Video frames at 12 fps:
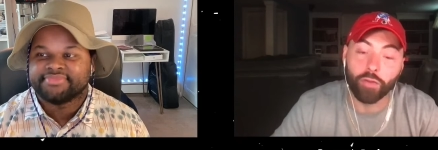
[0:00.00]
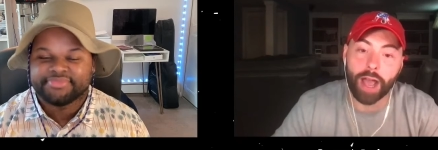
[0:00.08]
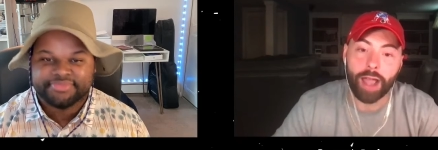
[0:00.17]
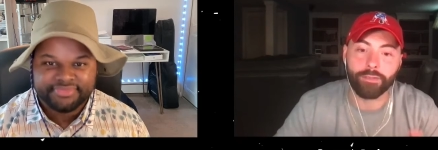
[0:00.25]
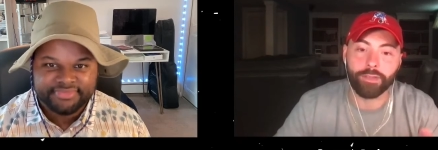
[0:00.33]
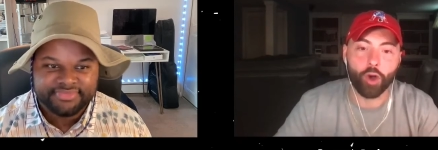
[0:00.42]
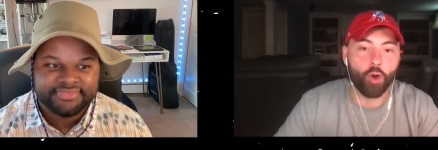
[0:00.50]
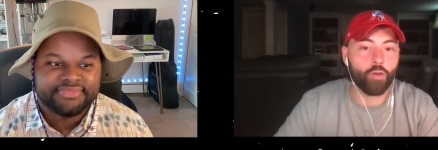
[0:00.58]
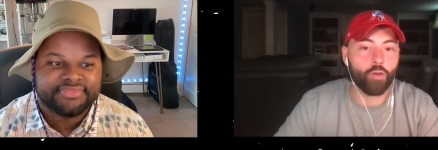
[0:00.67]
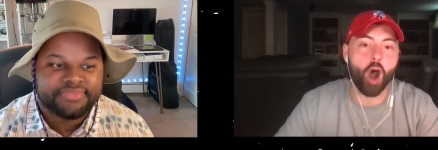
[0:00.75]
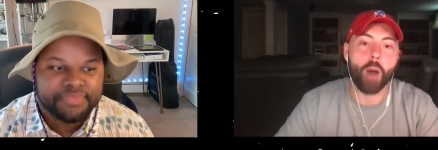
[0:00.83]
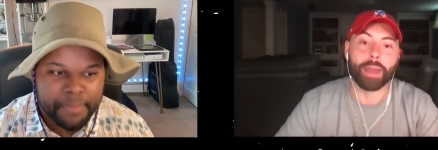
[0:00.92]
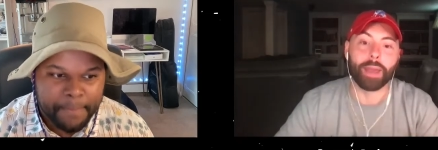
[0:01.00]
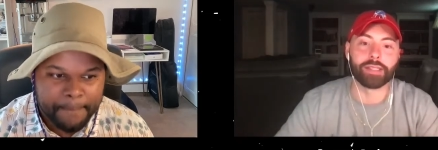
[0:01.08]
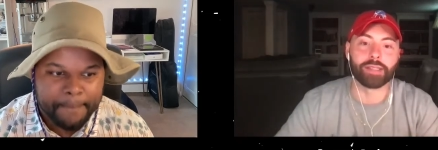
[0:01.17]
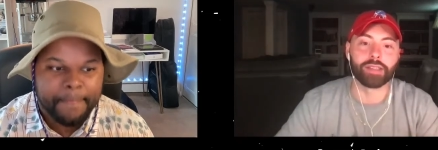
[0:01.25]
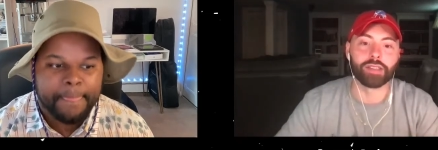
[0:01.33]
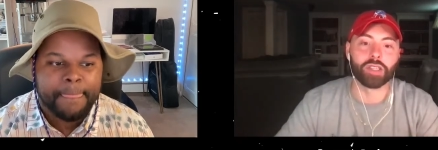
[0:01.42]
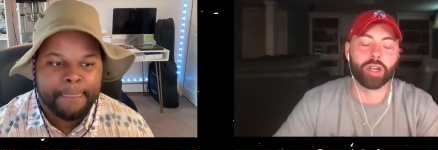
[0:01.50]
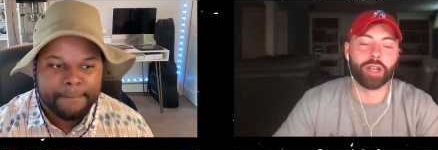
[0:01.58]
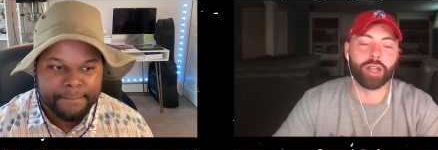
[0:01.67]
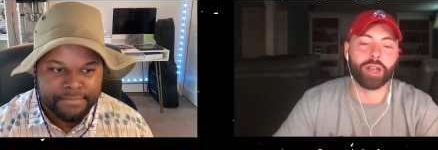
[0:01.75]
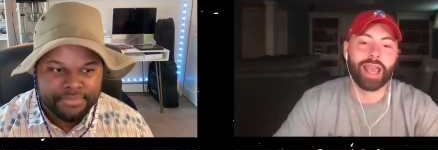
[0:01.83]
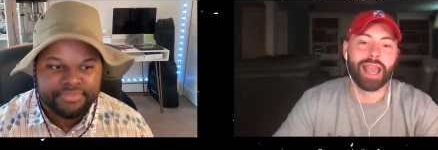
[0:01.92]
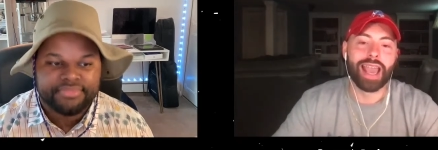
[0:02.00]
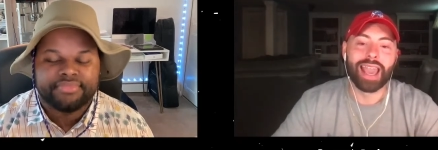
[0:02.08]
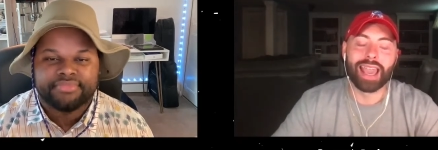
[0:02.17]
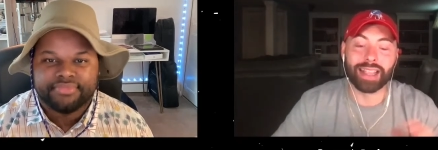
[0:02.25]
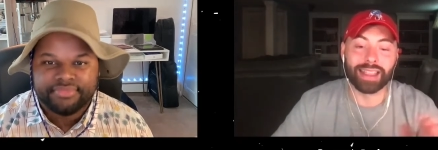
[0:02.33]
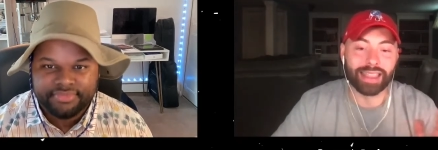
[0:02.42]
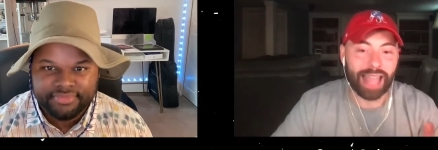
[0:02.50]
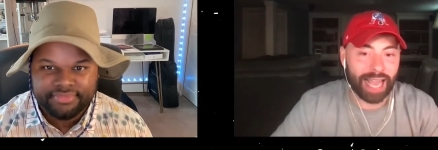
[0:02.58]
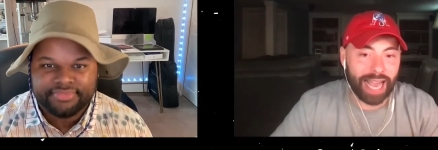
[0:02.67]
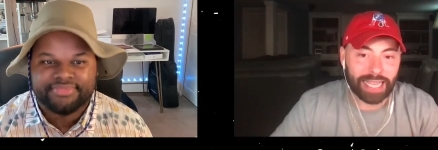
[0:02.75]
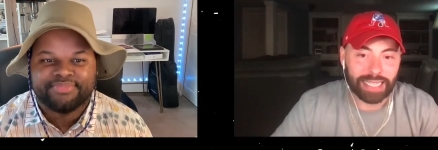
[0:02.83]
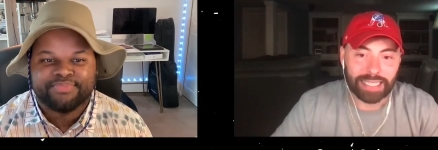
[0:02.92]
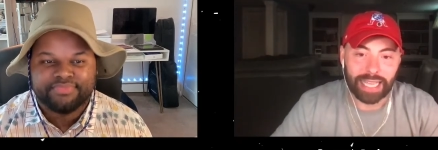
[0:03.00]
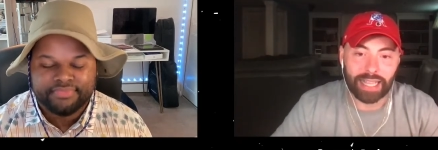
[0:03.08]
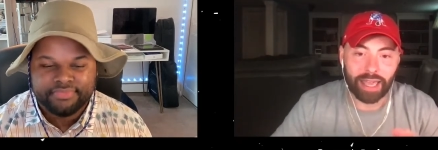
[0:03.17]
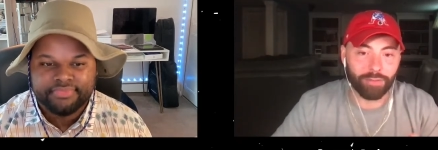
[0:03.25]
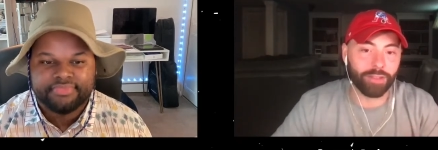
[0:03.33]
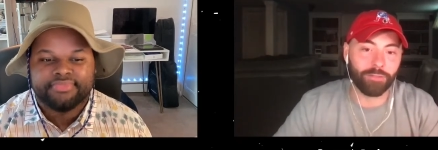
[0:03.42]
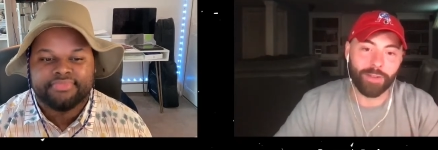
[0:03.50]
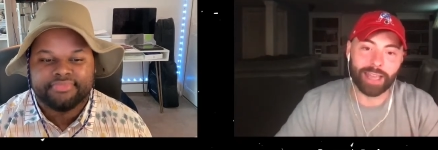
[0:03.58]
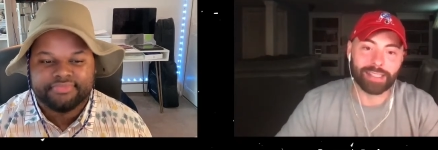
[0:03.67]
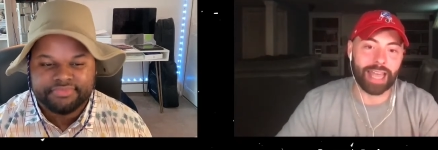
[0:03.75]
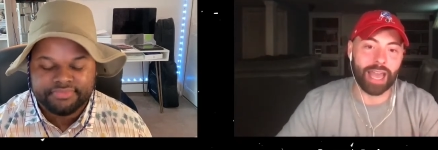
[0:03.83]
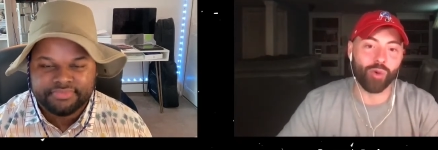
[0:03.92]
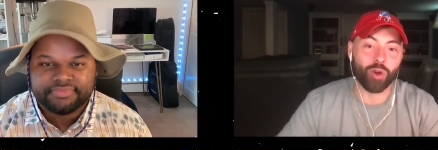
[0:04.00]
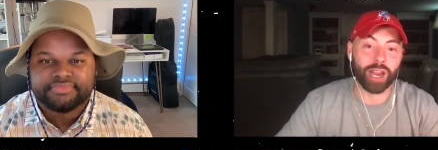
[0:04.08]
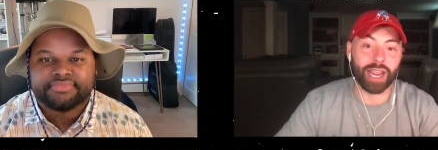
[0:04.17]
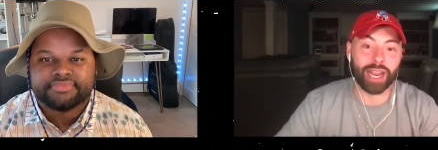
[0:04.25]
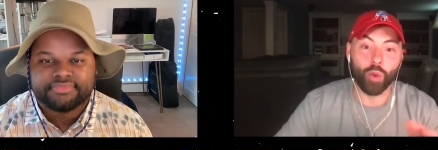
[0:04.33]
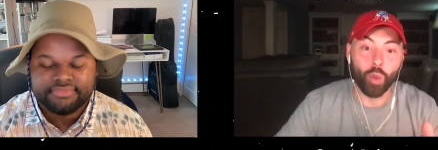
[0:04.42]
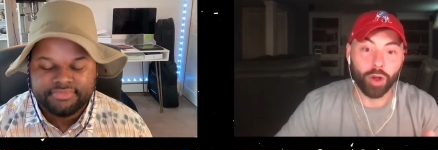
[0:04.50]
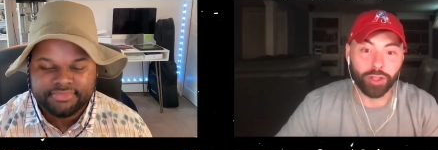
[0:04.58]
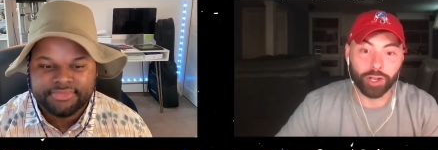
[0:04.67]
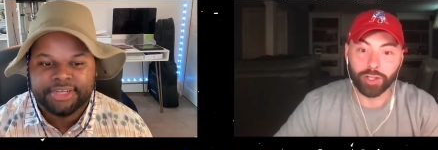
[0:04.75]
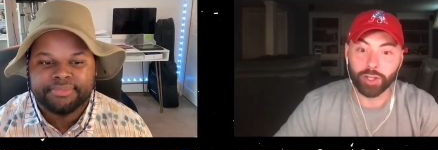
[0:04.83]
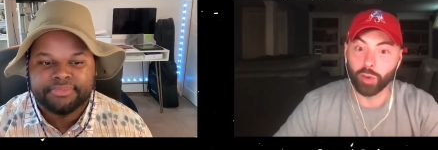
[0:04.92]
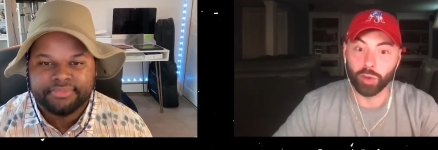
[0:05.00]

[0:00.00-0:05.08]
Speaker 1: 5, the overall pacing's good. And like I said, given the phase that we're in and what they're doing with